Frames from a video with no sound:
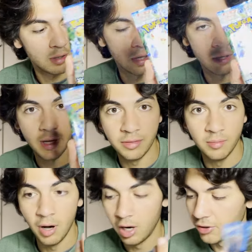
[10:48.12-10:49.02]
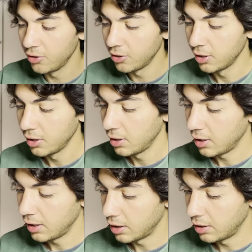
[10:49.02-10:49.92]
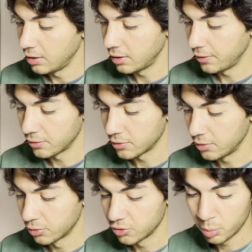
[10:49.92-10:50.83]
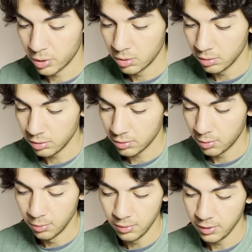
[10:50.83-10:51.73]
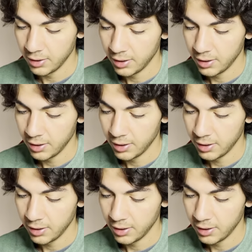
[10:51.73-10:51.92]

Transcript: unlike the boxes, and I think they look super cool